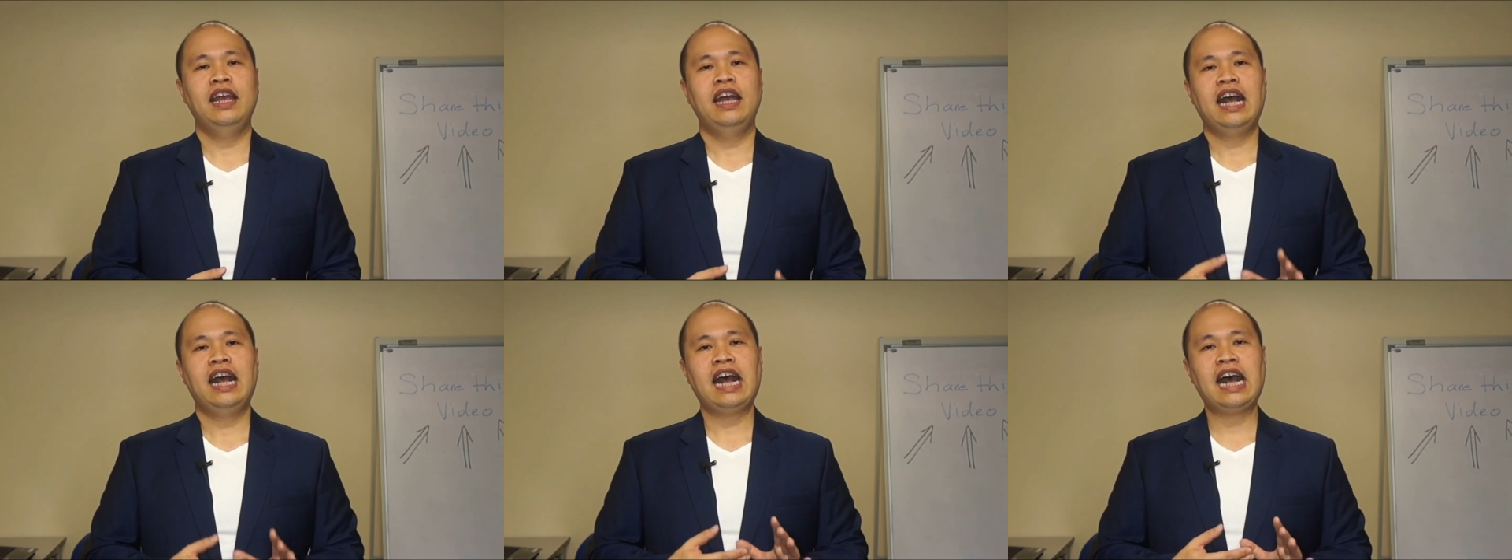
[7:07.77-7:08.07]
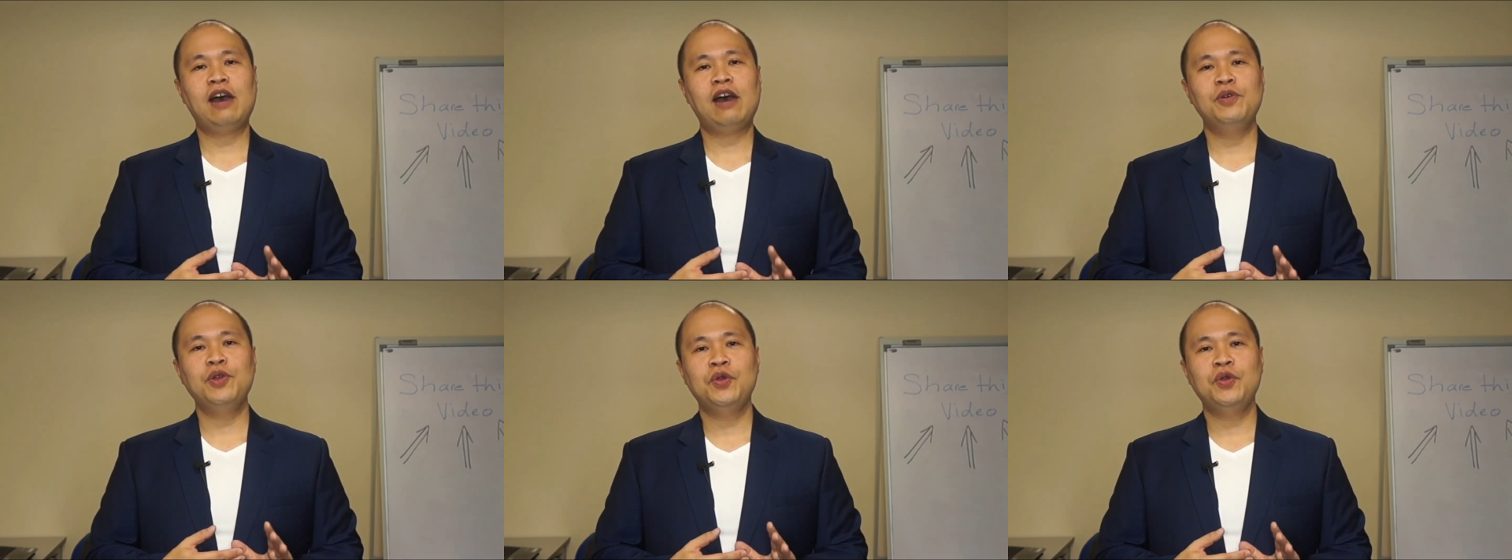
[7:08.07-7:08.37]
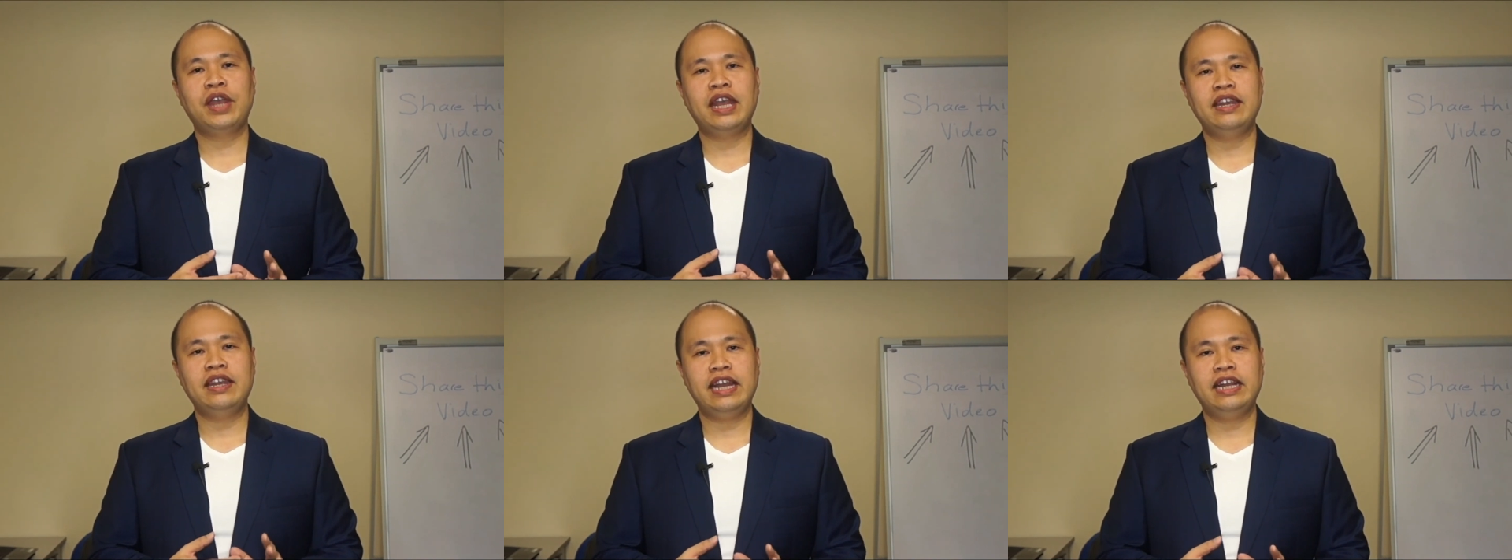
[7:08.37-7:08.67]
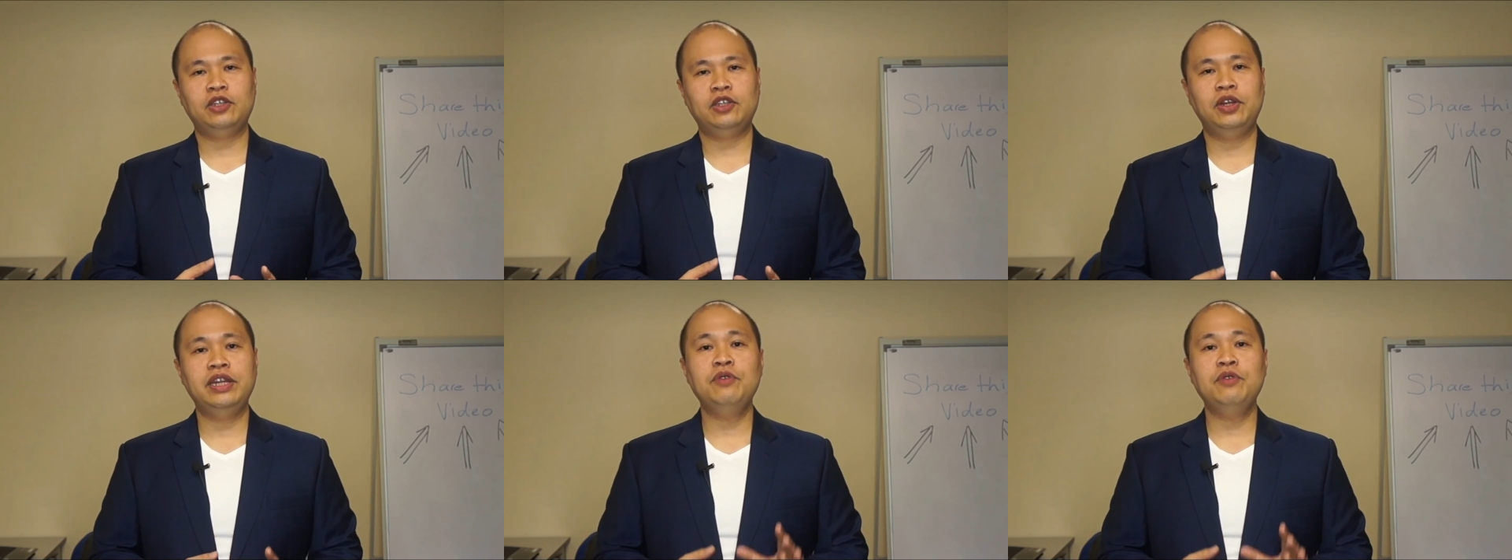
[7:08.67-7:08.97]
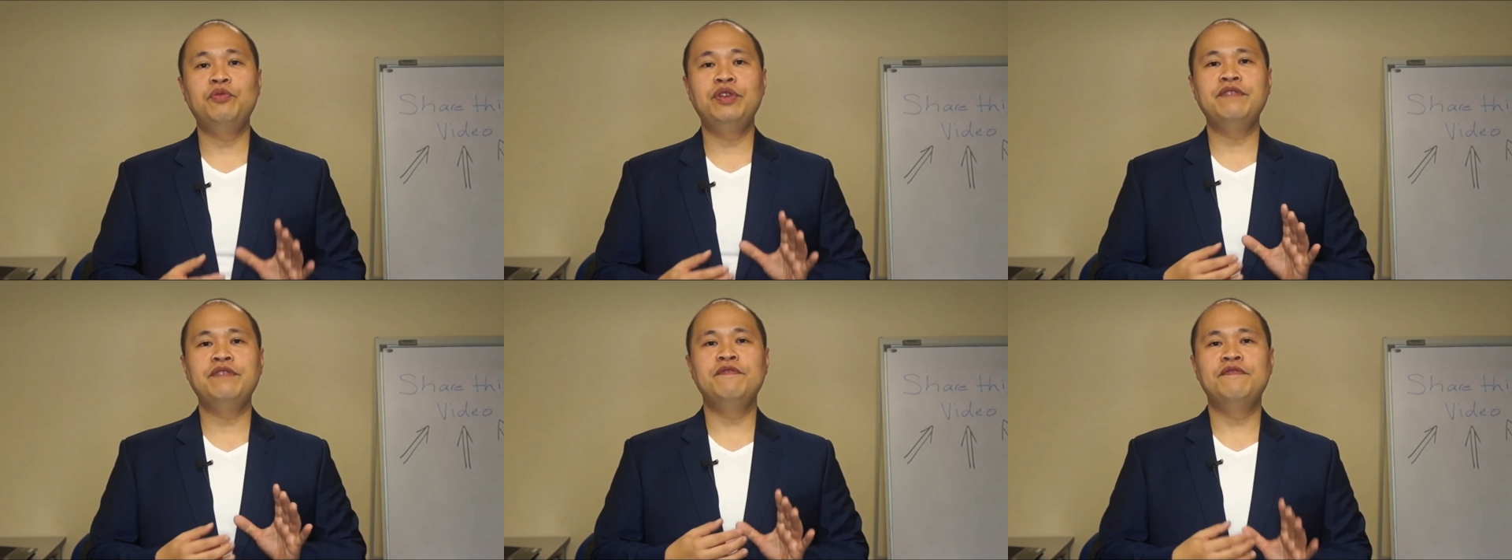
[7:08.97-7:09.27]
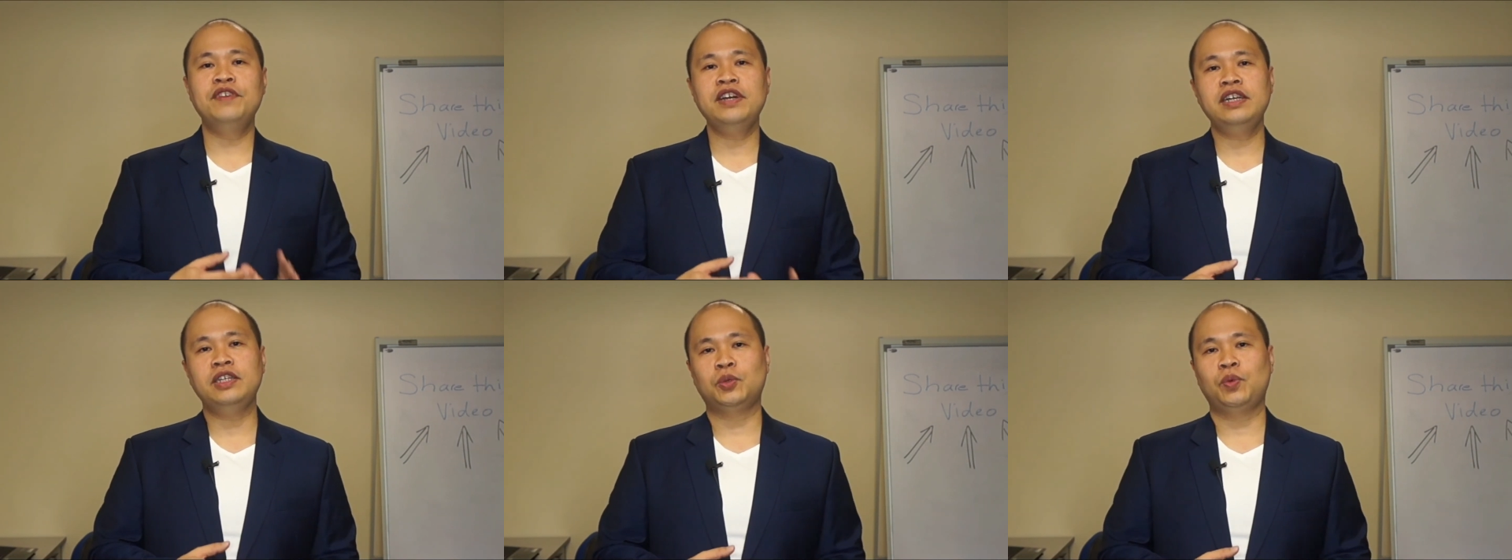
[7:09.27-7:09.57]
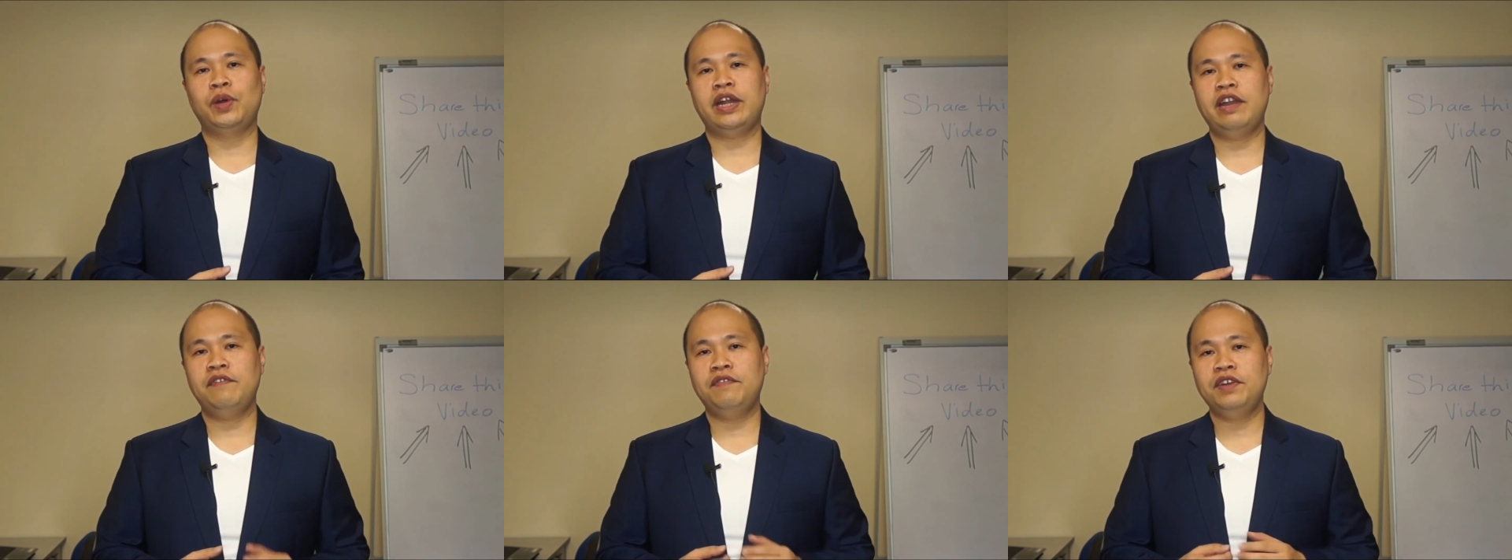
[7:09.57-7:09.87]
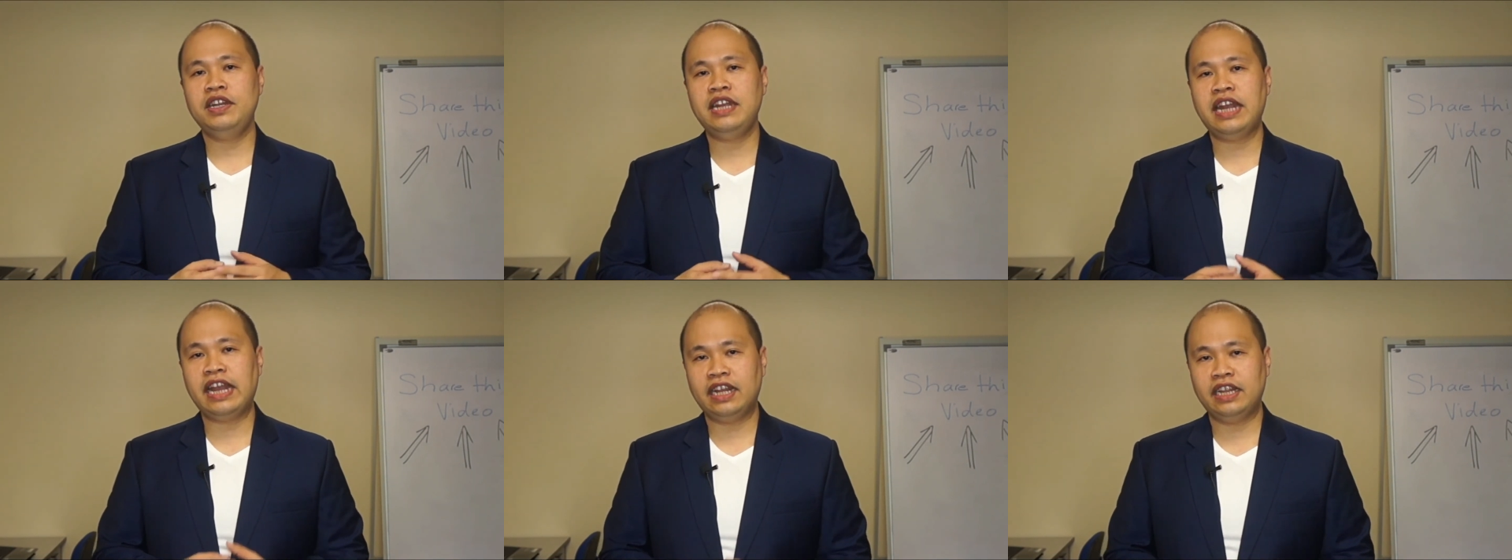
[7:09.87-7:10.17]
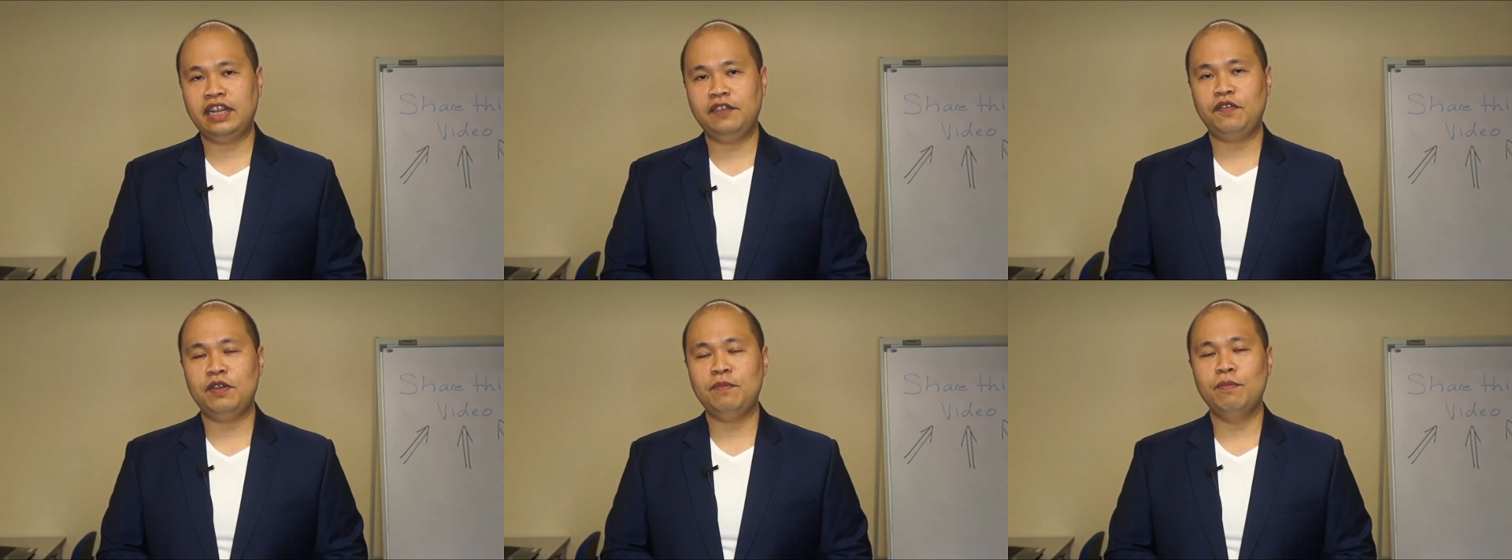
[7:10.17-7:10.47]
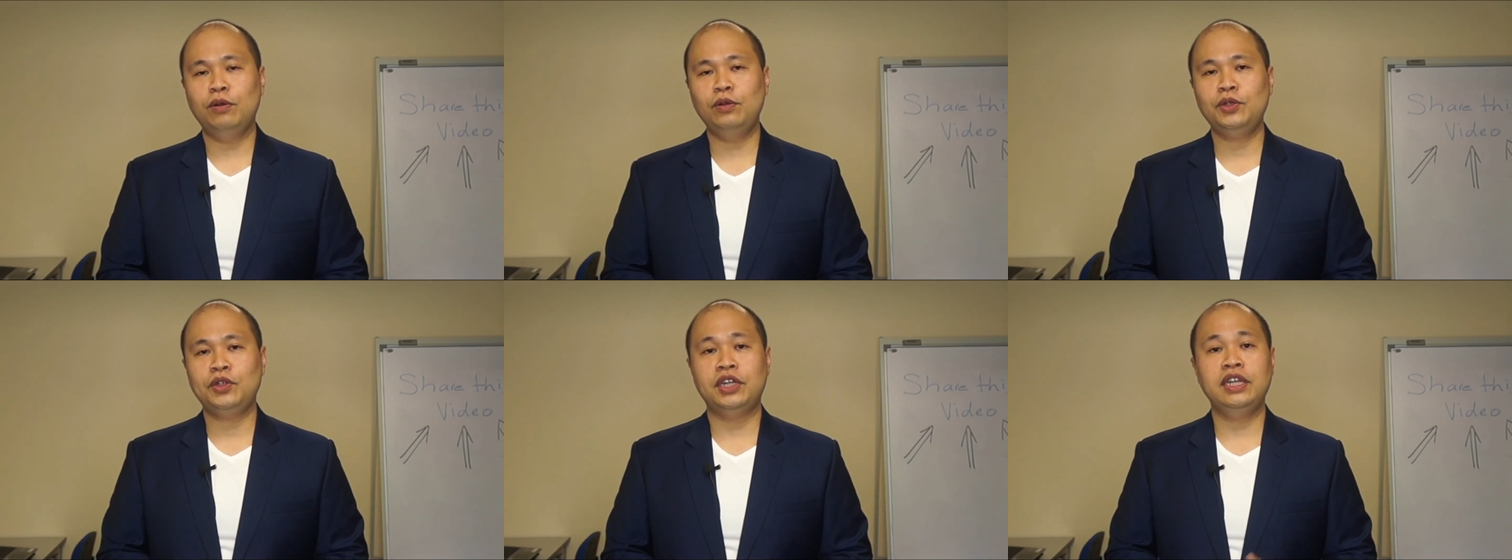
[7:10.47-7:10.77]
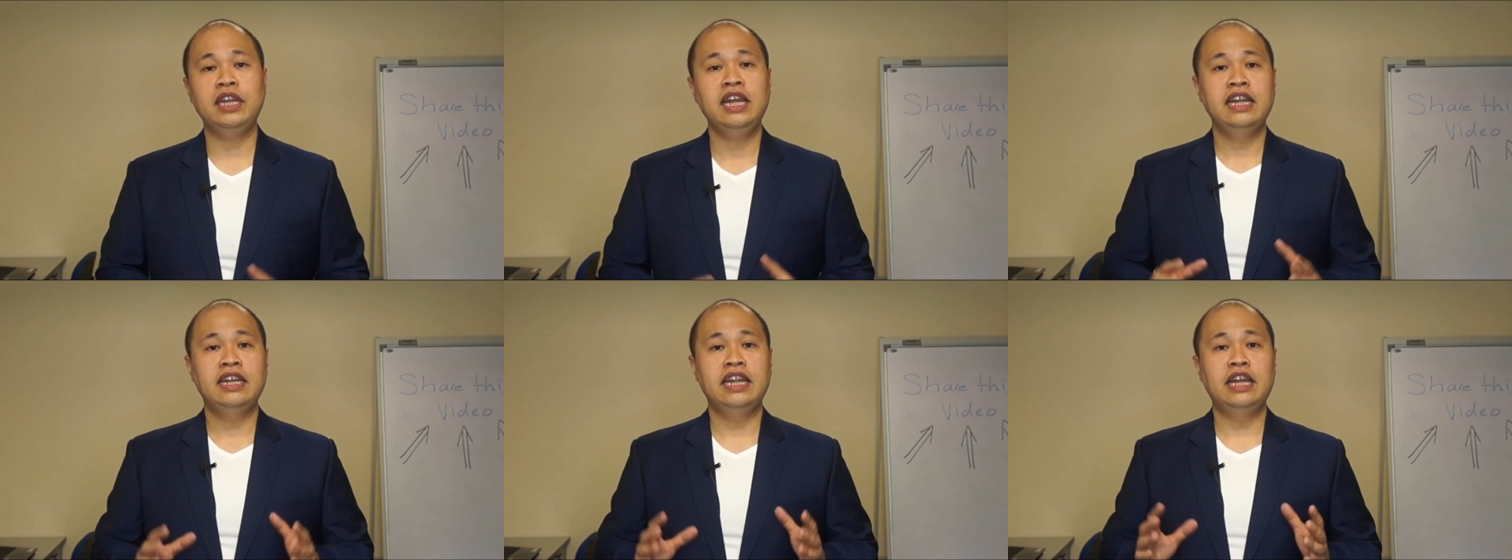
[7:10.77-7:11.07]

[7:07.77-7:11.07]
how you can actually reverse whatever negative emotion